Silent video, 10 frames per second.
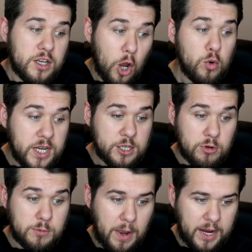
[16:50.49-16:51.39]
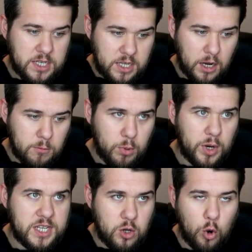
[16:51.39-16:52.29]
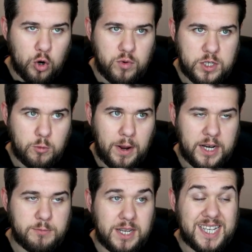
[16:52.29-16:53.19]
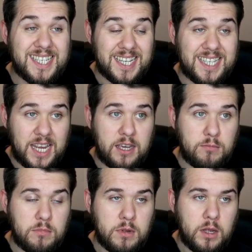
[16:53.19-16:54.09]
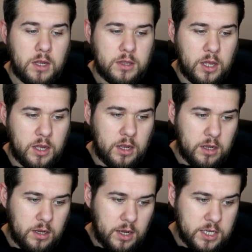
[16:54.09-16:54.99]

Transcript: no disrespect to Young Boys or Crystal Palace, but this is a team that,